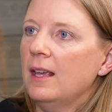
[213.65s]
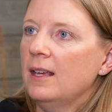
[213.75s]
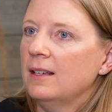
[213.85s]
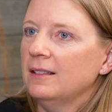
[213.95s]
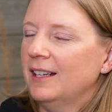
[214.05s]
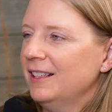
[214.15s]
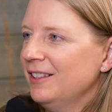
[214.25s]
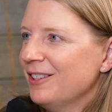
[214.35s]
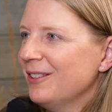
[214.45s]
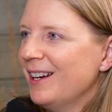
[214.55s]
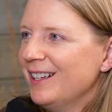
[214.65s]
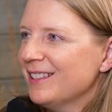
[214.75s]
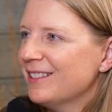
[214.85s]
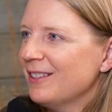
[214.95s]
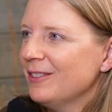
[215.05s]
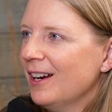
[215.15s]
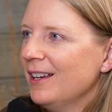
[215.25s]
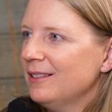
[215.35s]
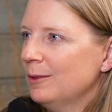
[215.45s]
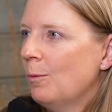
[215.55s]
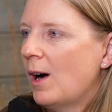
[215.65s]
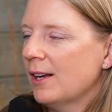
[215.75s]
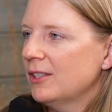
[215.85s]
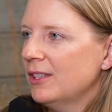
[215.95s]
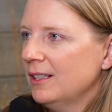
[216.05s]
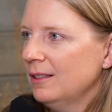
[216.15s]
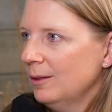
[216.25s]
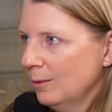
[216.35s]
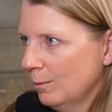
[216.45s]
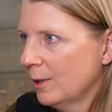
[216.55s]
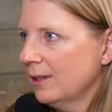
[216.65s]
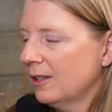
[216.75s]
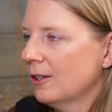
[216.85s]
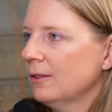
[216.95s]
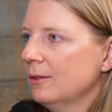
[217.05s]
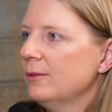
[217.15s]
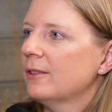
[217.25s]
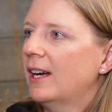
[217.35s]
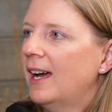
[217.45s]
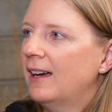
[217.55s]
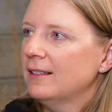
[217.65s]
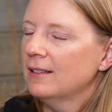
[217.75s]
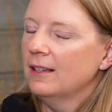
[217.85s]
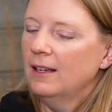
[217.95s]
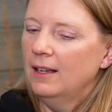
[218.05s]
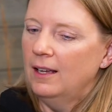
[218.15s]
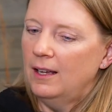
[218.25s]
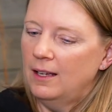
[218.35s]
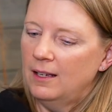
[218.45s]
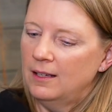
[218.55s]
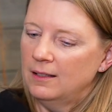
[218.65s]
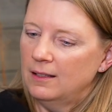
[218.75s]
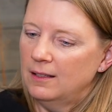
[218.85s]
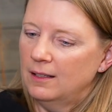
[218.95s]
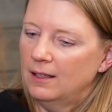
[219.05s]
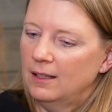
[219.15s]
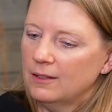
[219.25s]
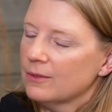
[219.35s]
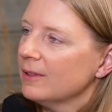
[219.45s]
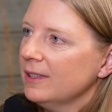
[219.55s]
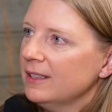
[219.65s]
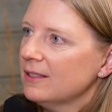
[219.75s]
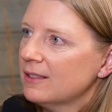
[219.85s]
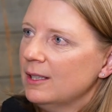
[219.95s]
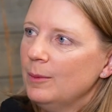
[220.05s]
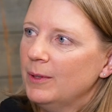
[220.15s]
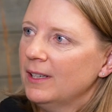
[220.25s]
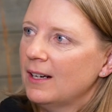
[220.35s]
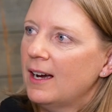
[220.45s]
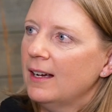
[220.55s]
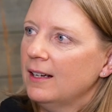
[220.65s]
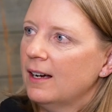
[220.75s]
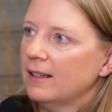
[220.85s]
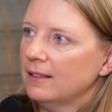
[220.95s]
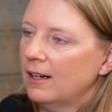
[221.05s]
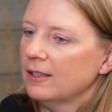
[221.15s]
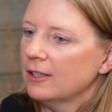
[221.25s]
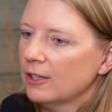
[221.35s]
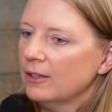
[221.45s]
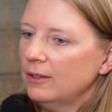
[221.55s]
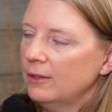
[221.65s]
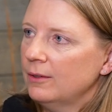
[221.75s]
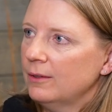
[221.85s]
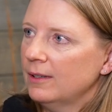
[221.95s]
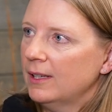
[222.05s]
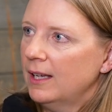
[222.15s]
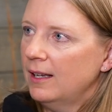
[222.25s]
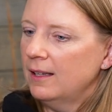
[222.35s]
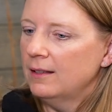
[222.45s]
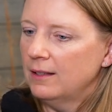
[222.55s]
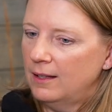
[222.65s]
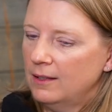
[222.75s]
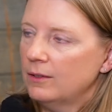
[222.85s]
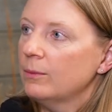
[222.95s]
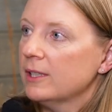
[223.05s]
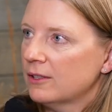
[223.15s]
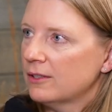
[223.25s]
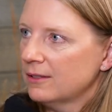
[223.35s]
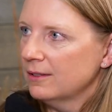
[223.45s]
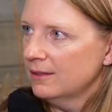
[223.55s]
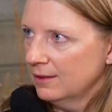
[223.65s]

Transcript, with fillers: and getting there right at sunrise and watching where the curlews are at. And it's really just keeping an eye on, on a curlew, and they switch